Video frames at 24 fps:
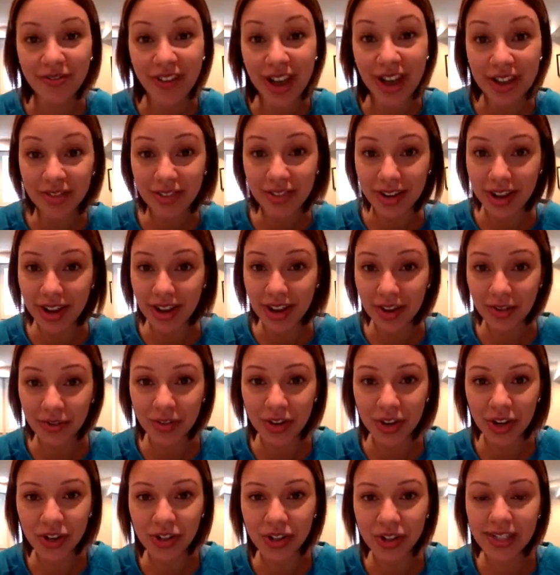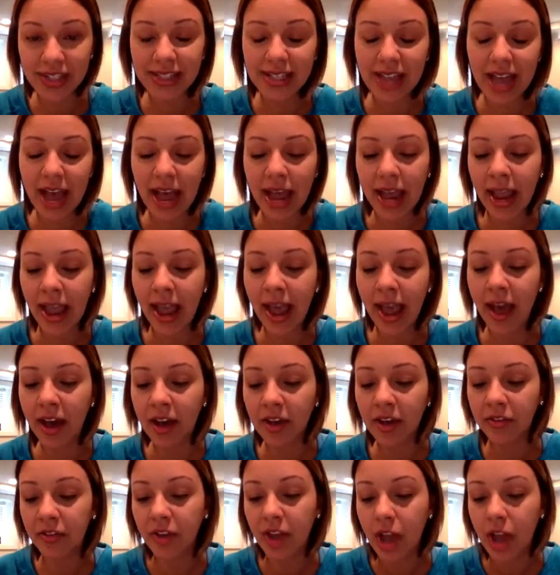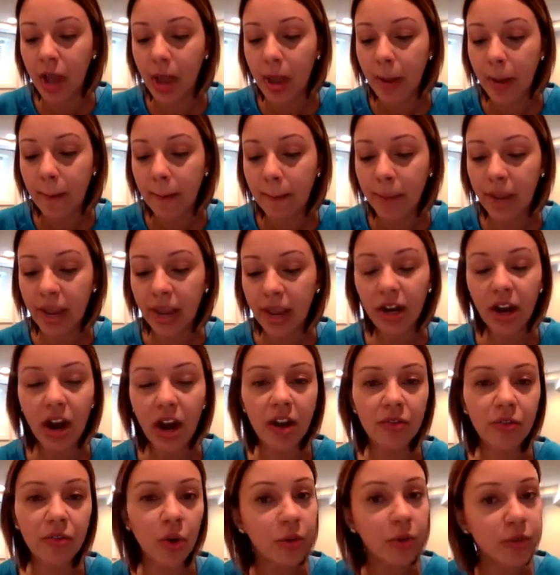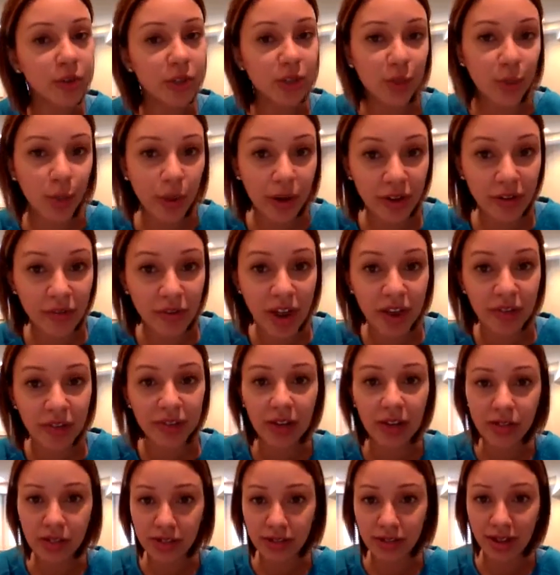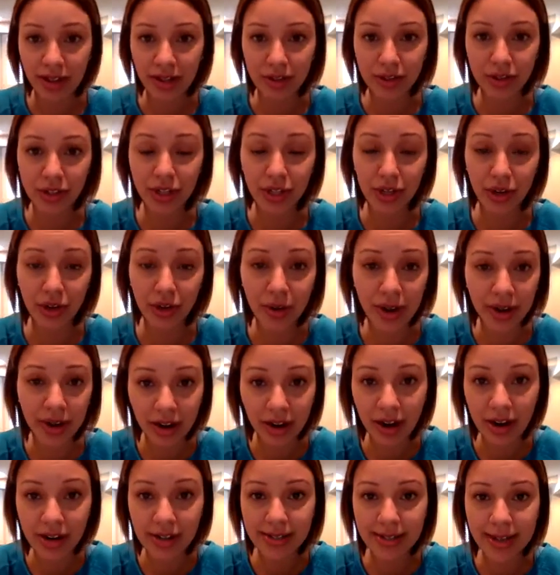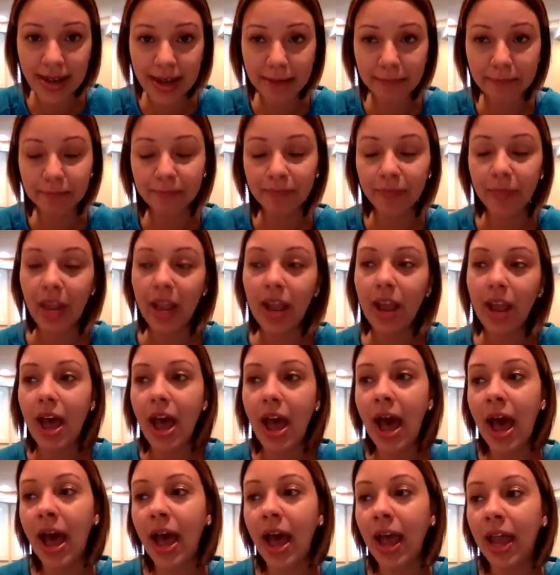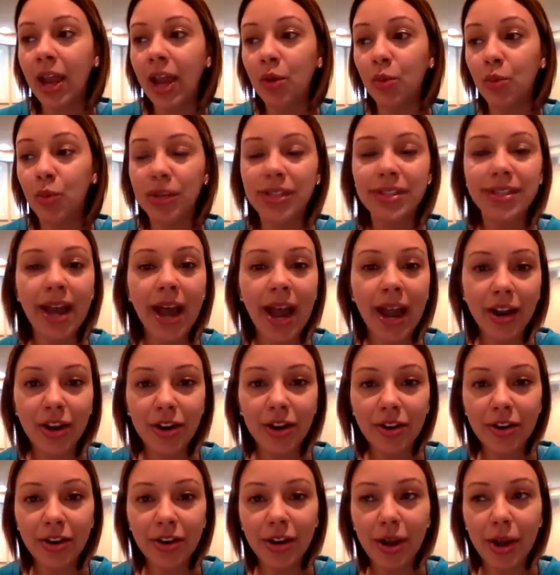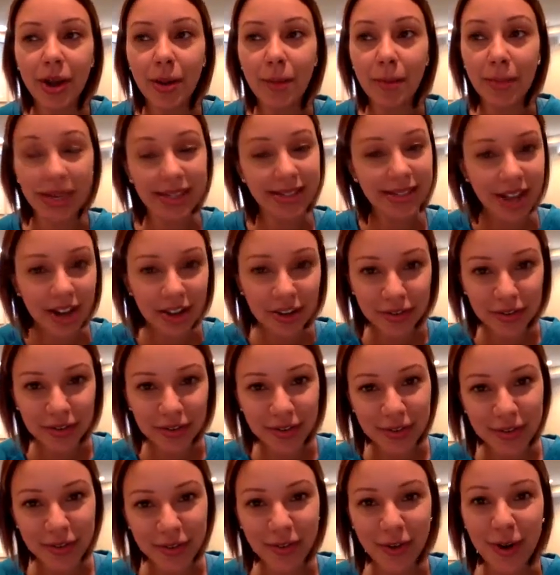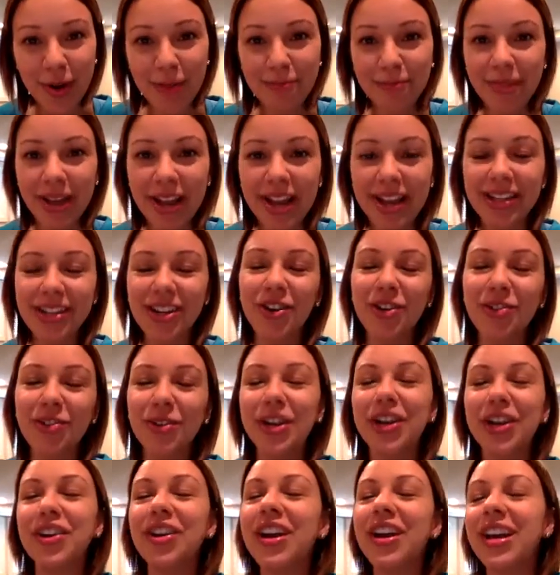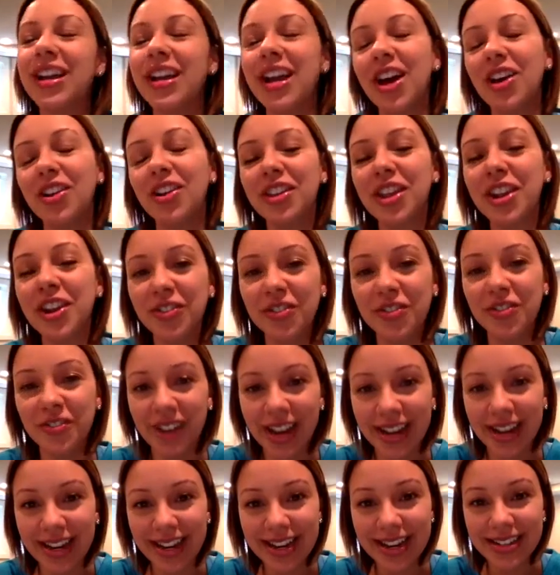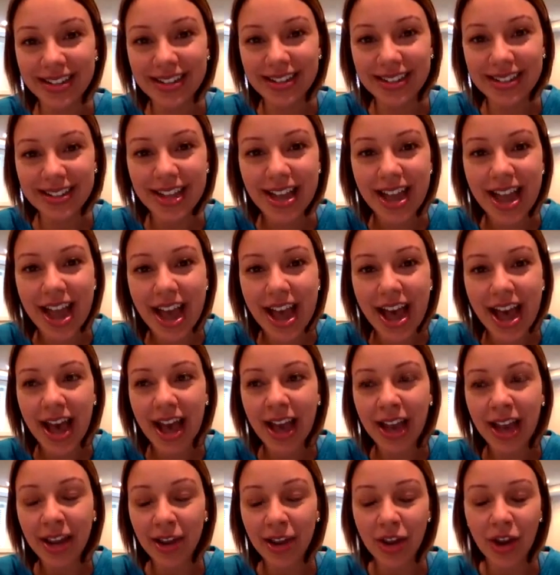5.5 years, I have paid off over $25,000 in credit card debt. I retired myself from my career in healthcare finance. I